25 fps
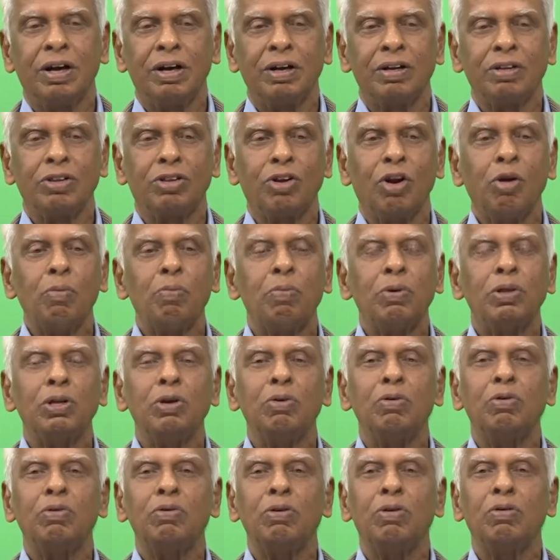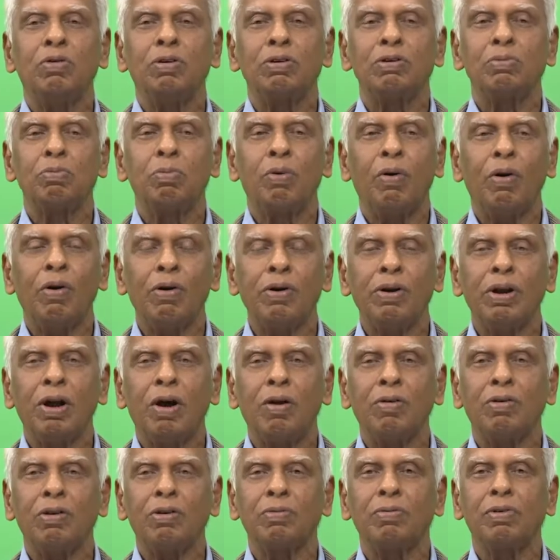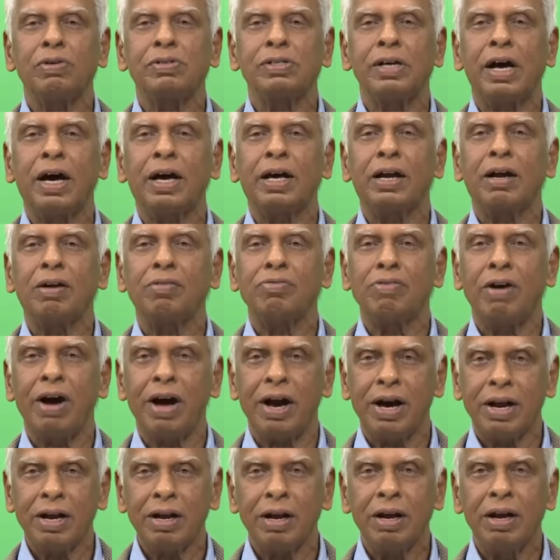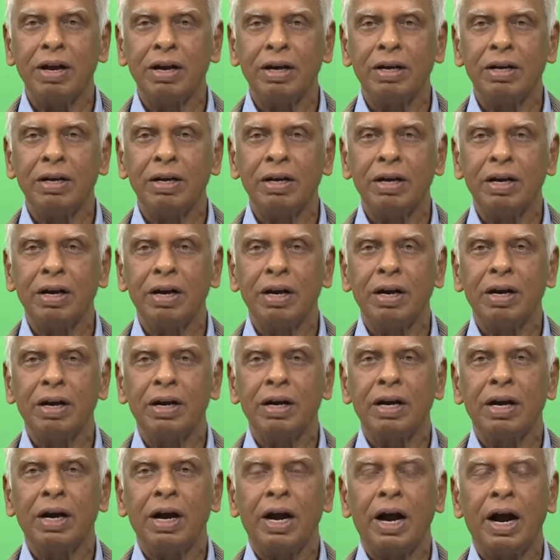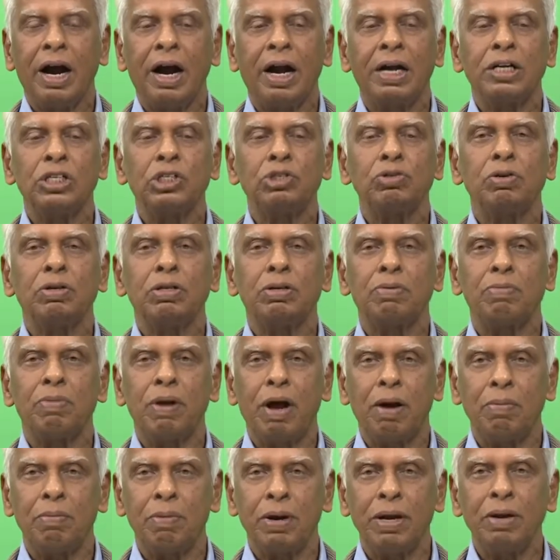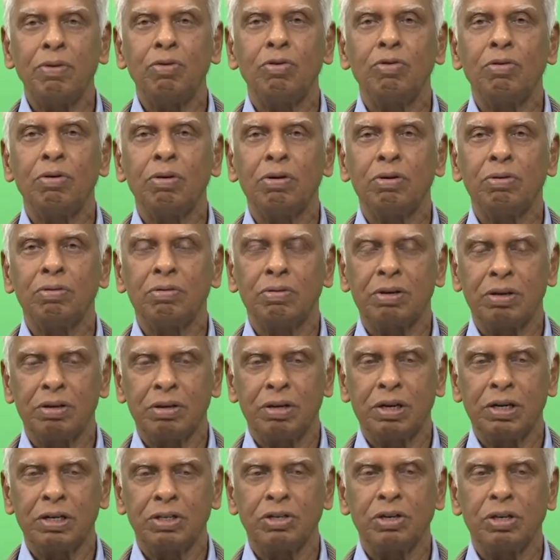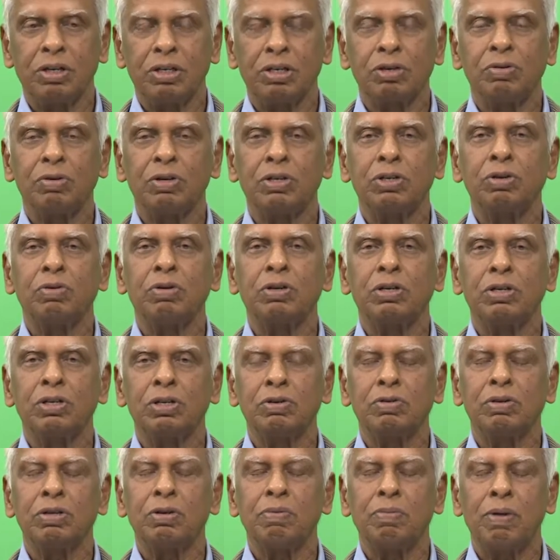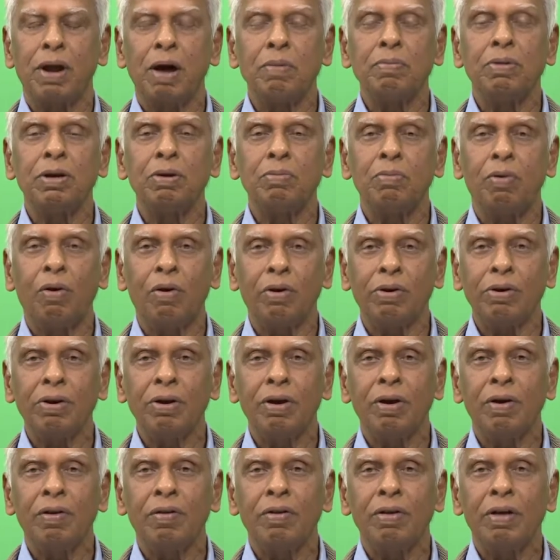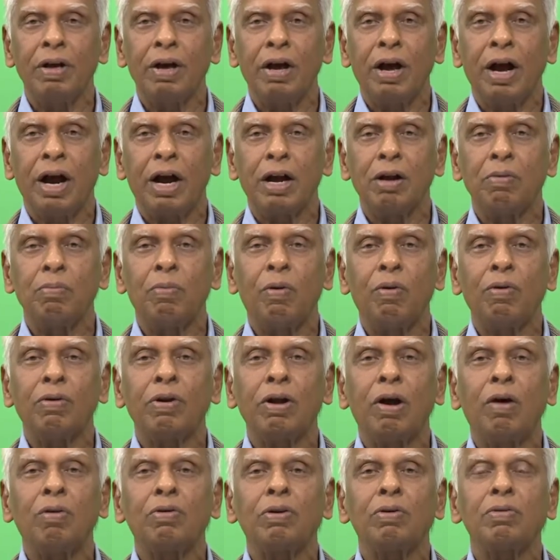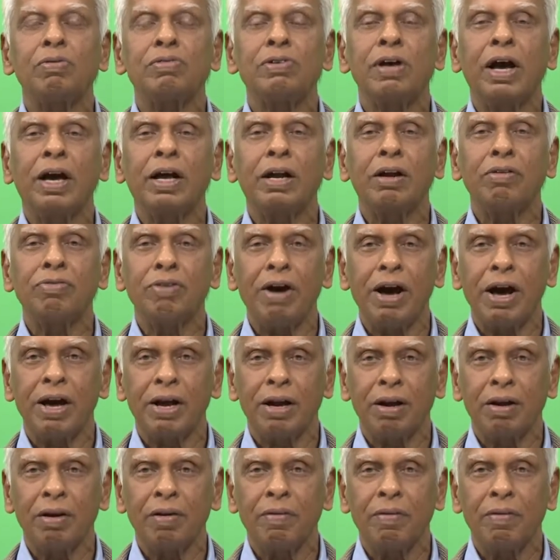Draupadi was born out of the sacred fire, and she was a Brahmin. She was a Brahmin born, and born out of the sacred fire.